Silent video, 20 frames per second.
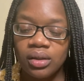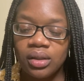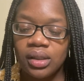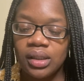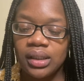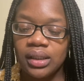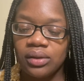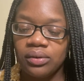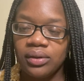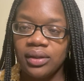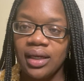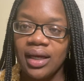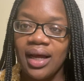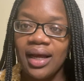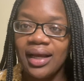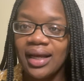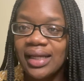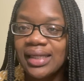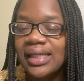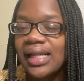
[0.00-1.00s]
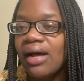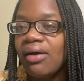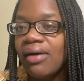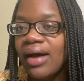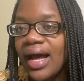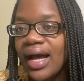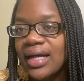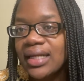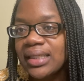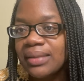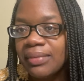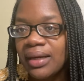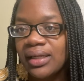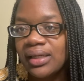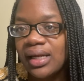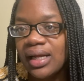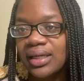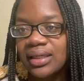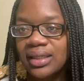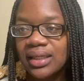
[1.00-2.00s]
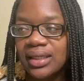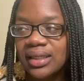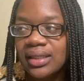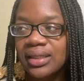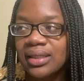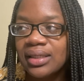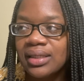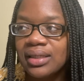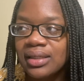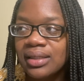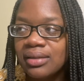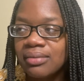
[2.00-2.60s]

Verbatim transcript: So yeah, I guess I'll ask my dentist,